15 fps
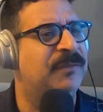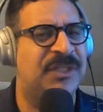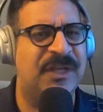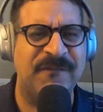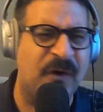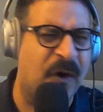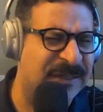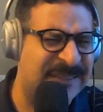
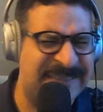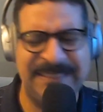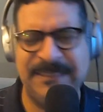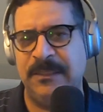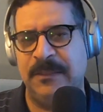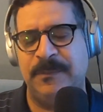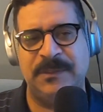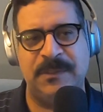Jeff
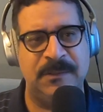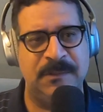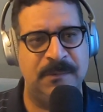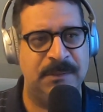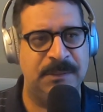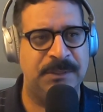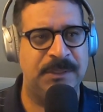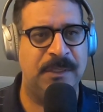Garcia was
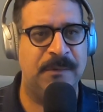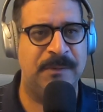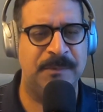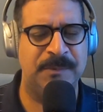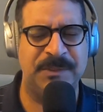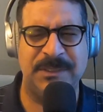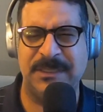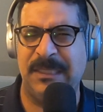also on the show,
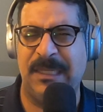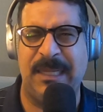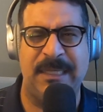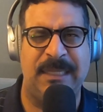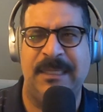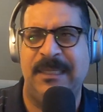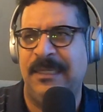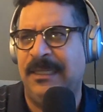and it was just
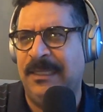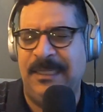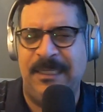like,